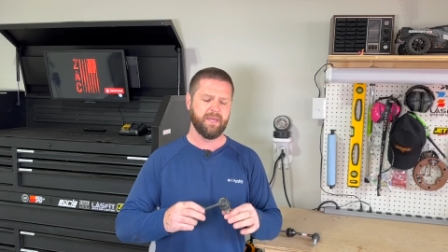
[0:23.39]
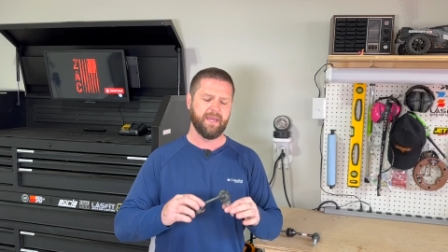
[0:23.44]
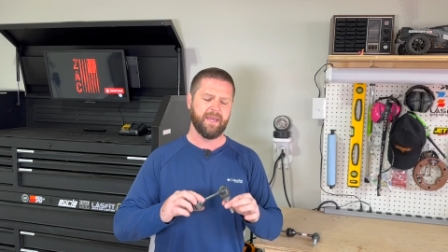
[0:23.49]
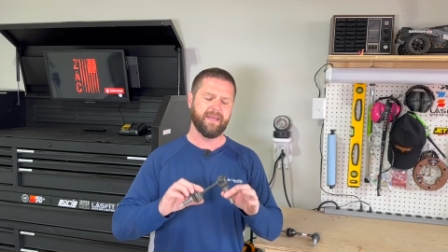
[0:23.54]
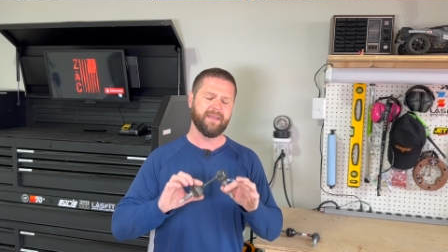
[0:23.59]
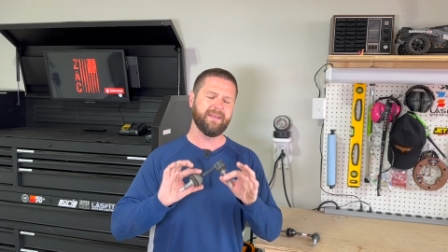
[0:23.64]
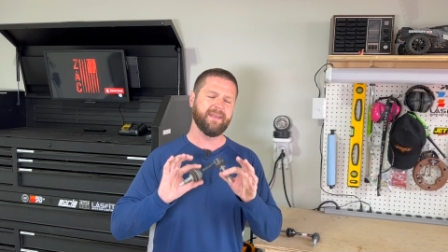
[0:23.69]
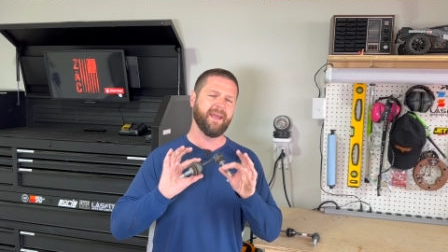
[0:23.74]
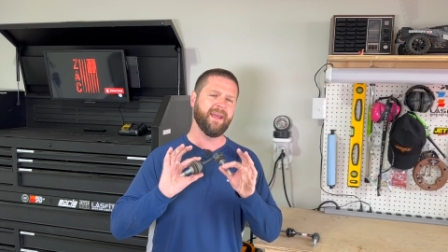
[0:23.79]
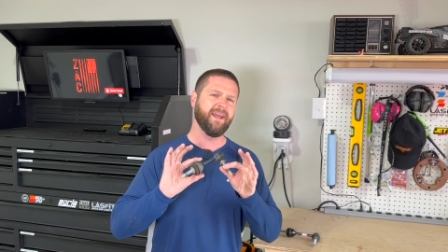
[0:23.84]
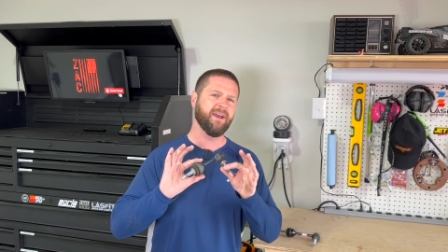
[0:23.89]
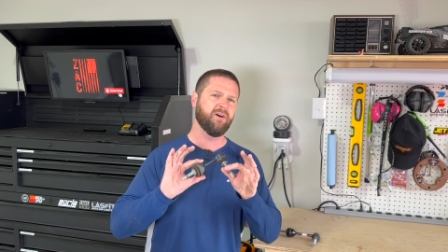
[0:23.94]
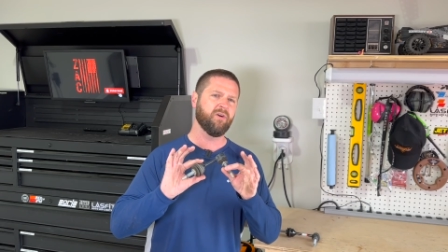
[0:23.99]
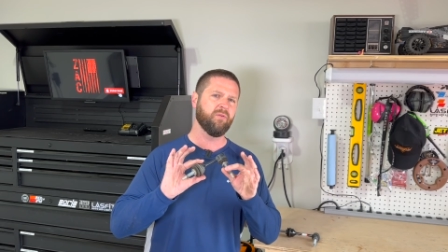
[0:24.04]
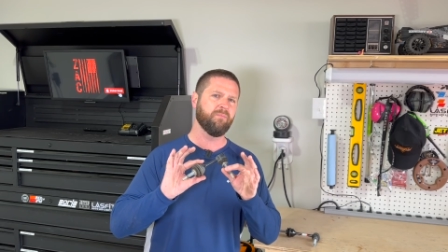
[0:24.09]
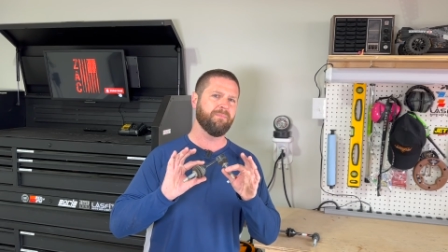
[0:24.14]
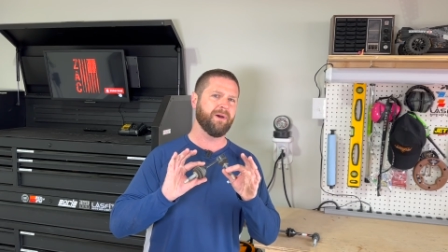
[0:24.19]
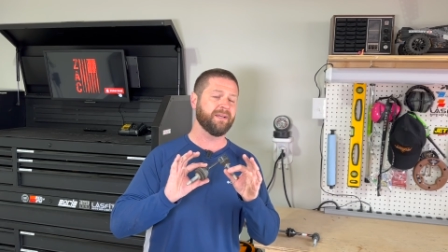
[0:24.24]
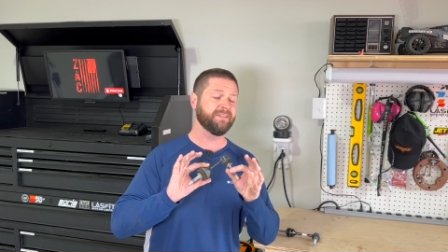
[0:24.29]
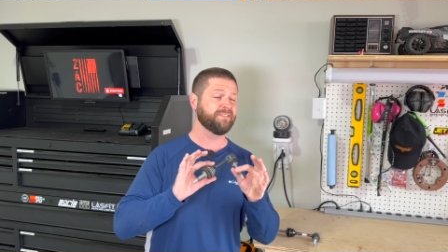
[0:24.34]
and
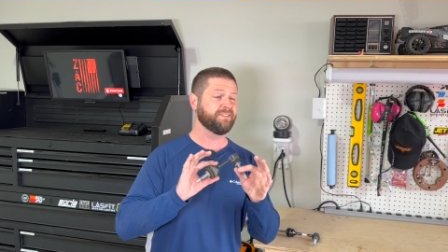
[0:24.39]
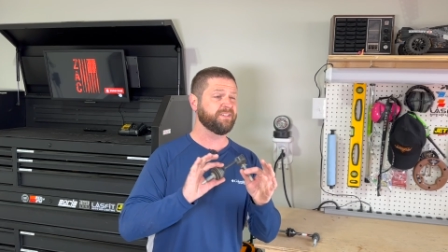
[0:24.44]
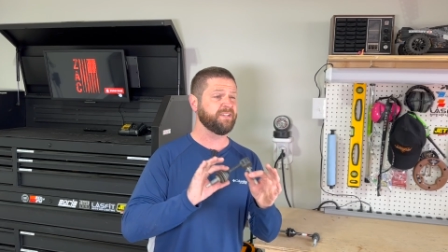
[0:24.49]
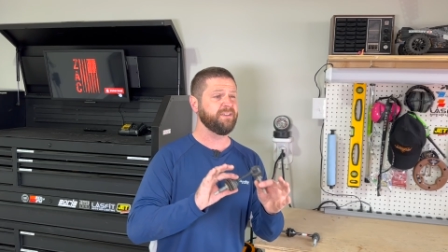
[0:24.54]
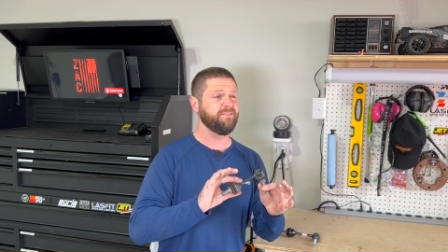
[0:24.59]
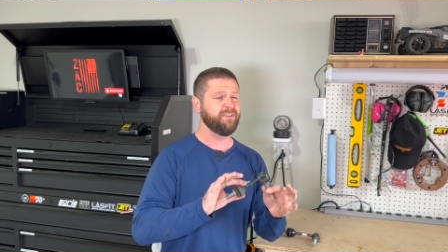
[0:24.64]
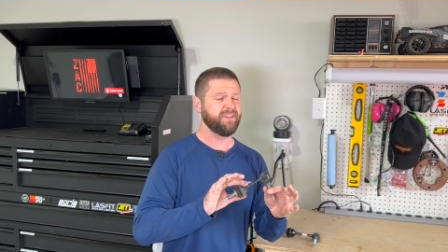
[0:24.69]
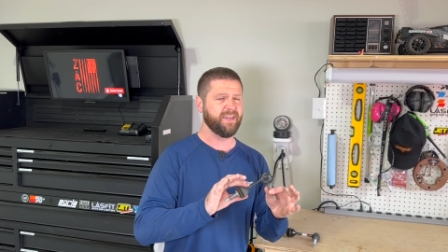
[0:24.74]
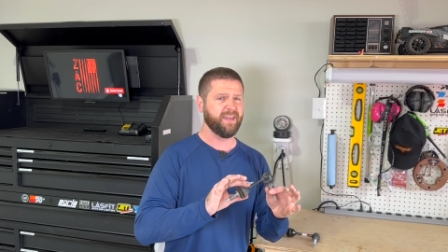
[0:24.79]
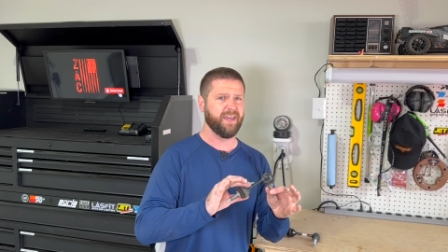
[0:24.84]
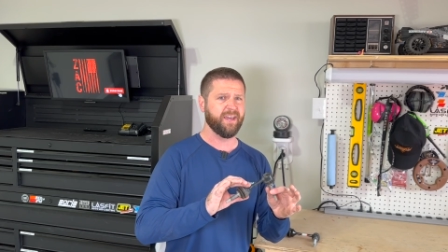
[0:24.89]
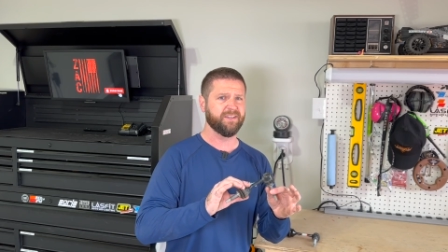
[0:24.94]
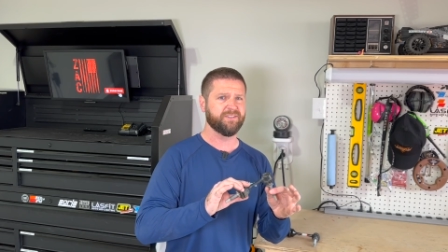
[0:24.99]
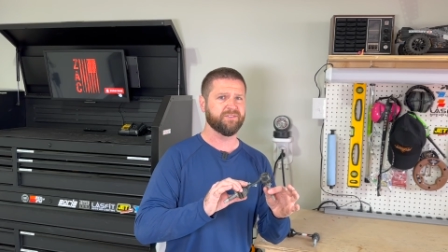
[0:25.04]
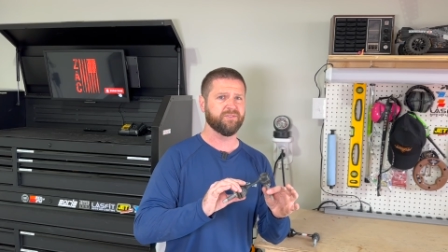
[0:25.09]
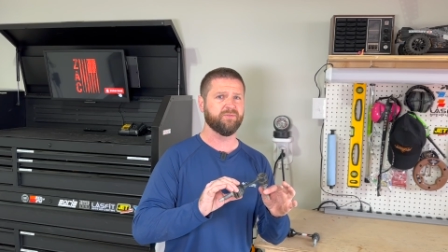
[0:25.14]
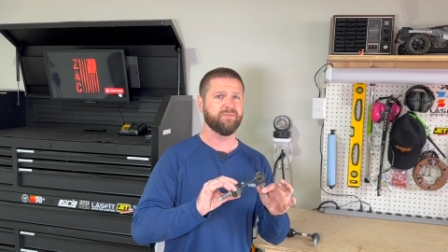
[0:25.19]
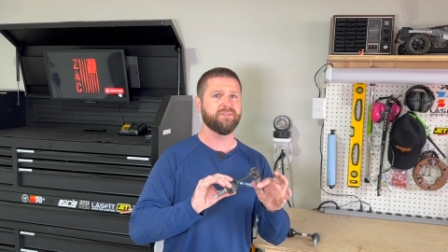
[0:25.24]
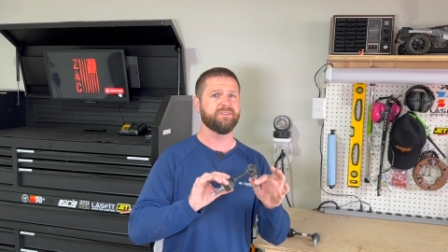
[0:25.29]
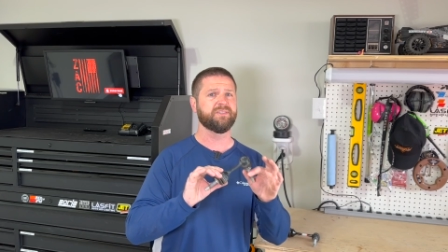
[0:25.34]
now my CV
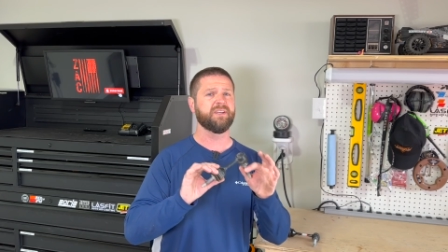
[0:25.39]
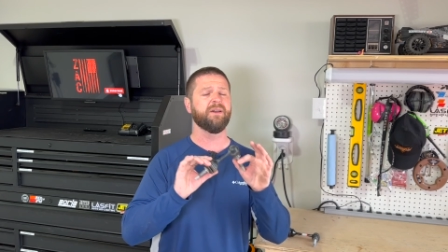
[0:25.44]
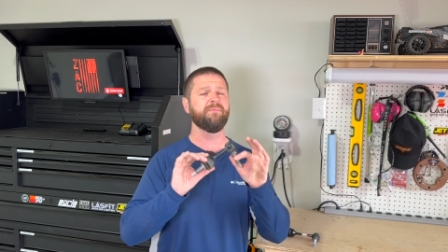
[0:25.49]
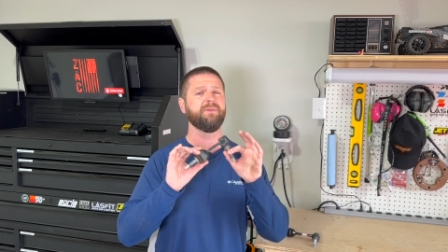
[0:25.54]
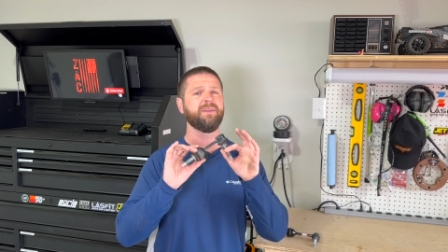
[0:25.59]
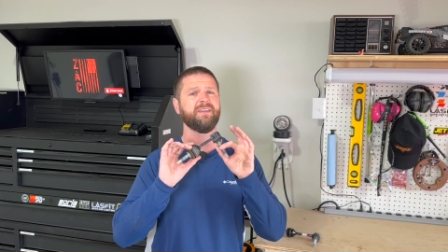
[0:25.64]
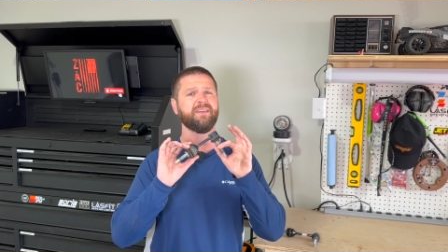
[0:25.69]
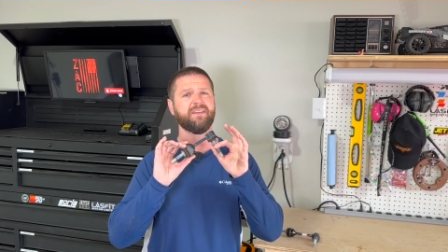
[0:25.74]
axle is coming